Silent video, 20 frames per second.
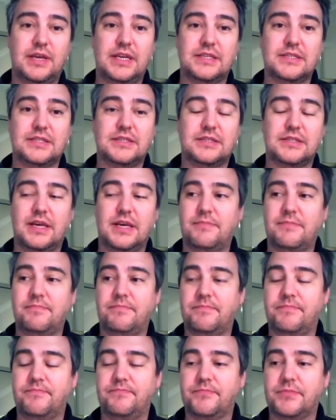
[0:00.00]
It's a
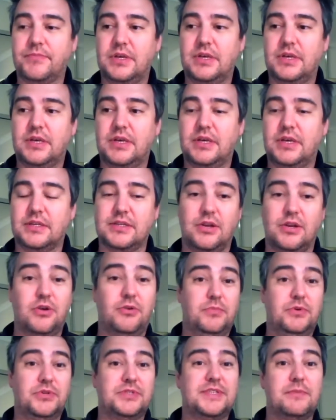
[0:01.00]

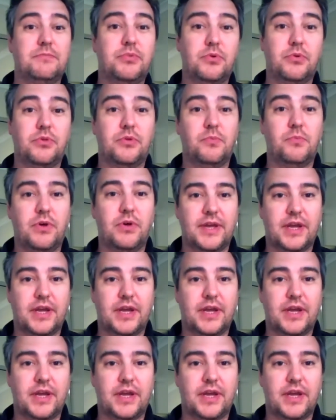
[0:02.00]
lot more simple than what